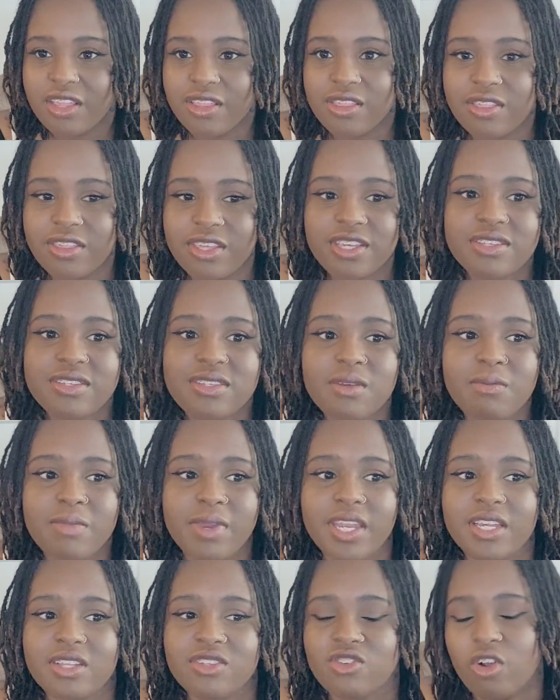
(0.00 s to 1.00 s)
These
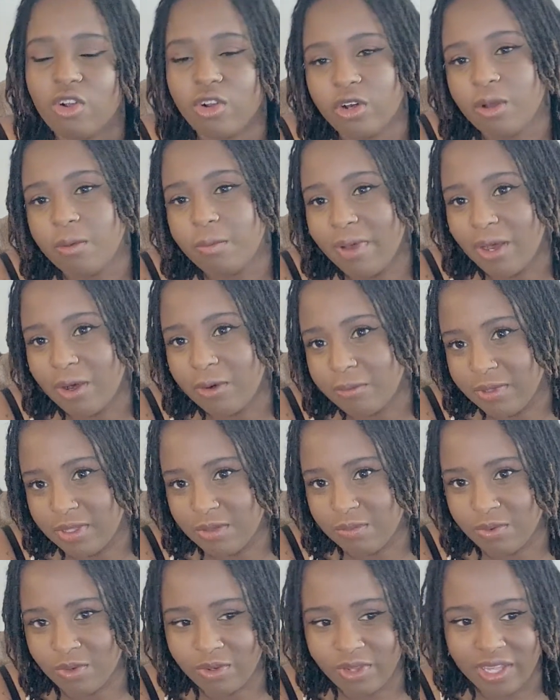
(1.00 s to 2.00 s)
debates aren't about
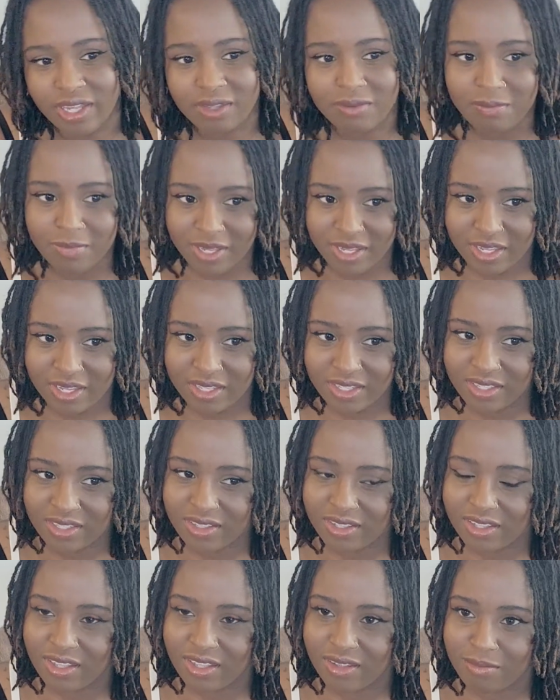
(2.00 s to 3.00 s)
people like me
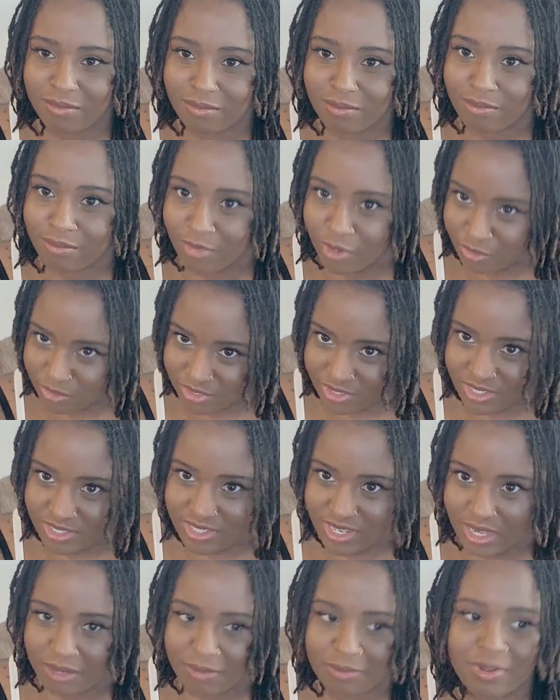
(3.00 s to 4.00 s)
most of the
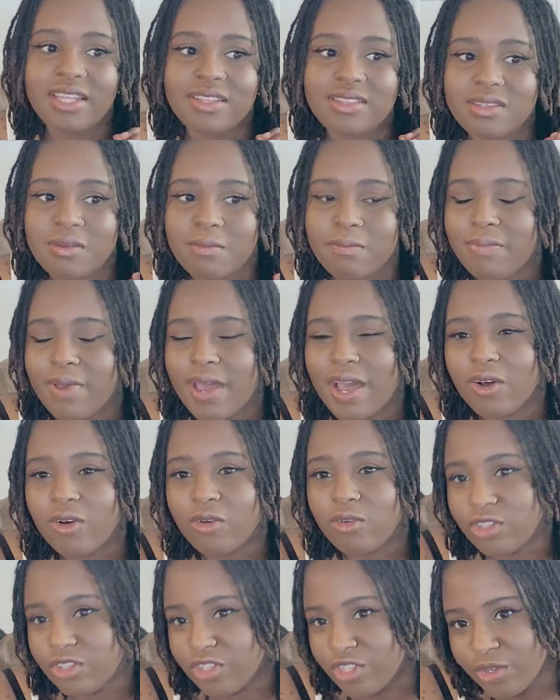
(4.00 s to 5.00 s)
time. It's
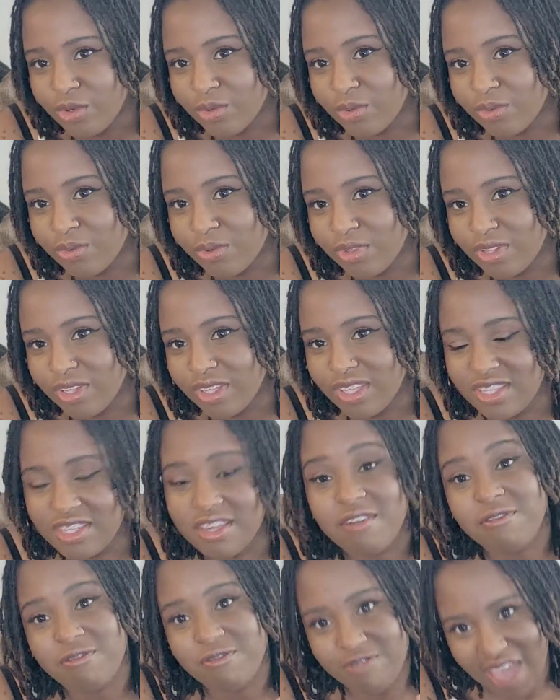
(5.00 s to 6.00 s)
about you
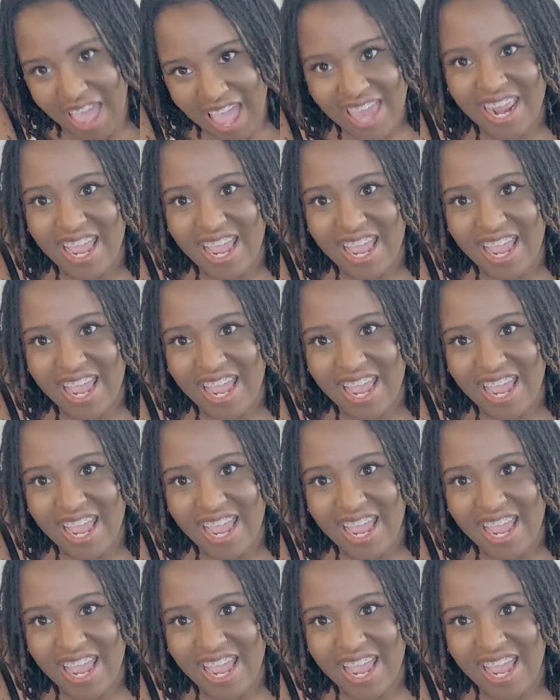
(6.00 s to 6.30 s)
fat